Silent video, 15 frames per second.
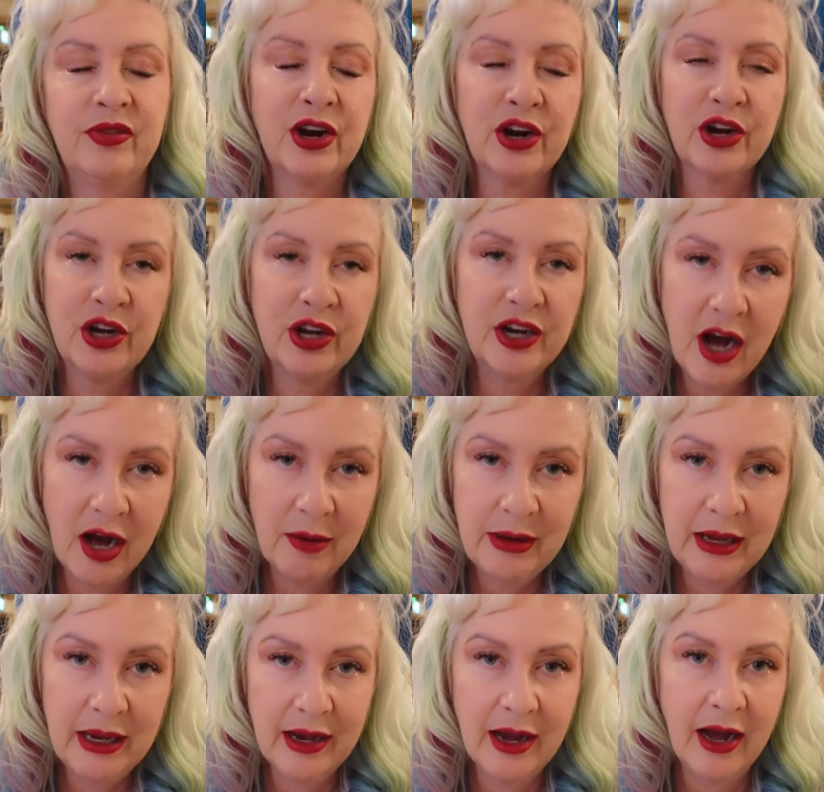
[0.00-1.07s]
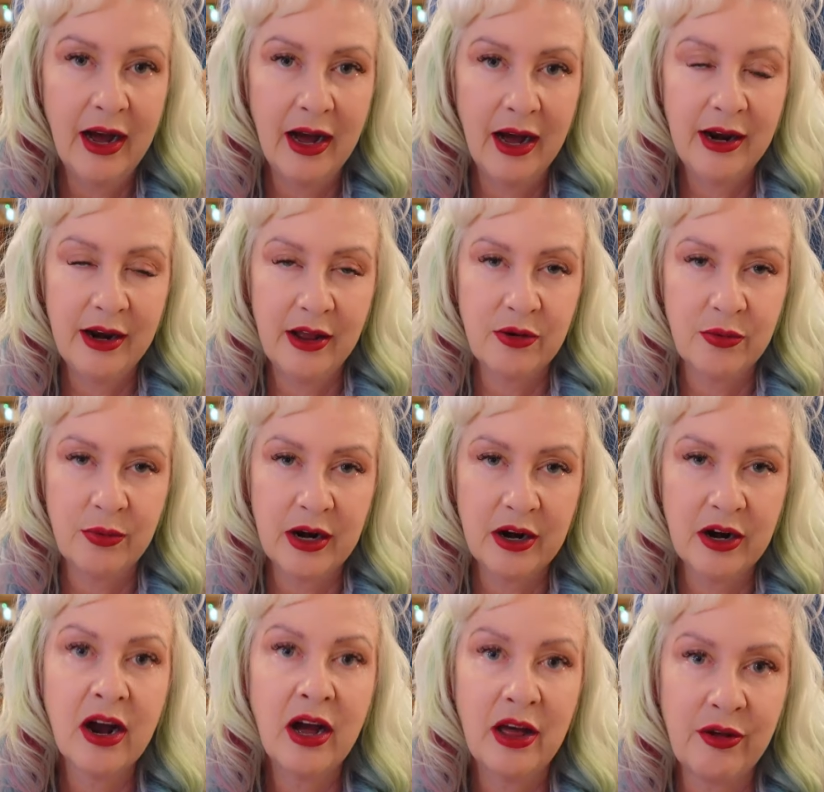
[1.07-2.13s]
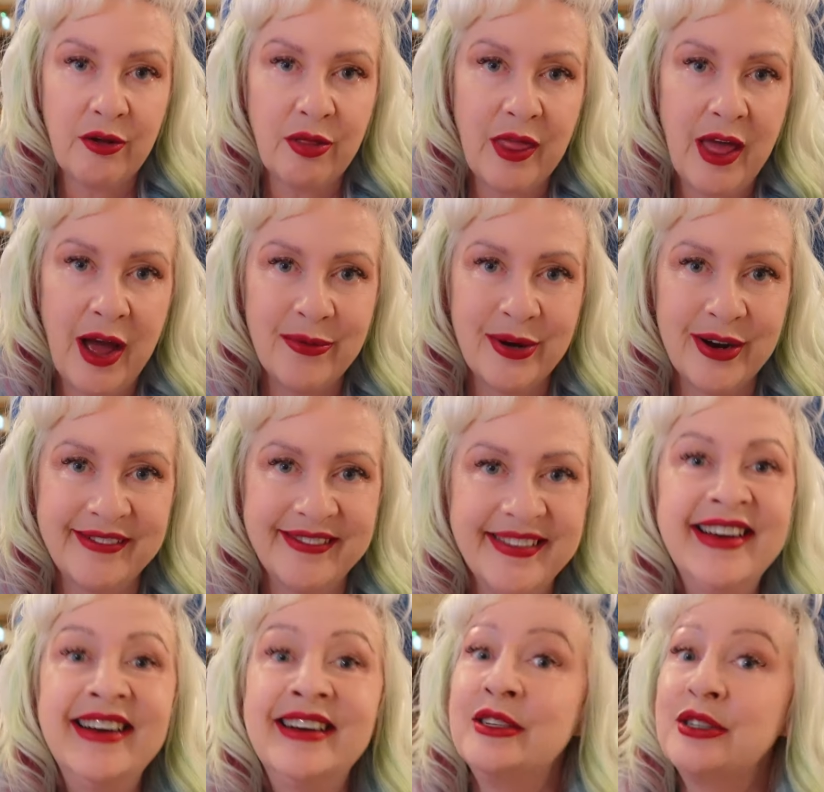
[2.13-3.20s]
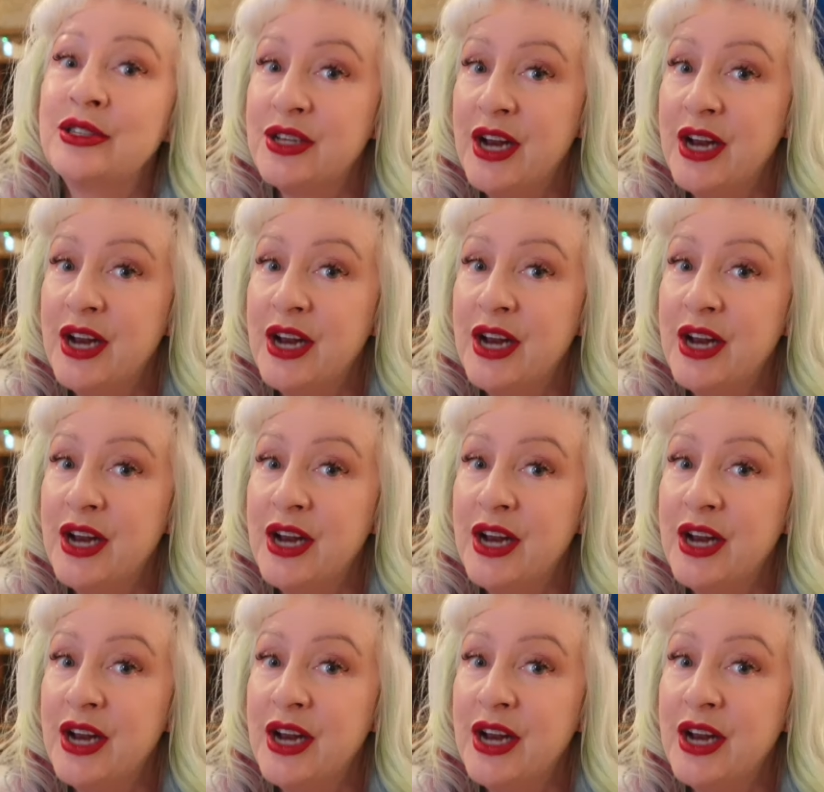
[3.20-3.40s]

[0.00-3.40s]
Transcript: There could not be another winner other than that one.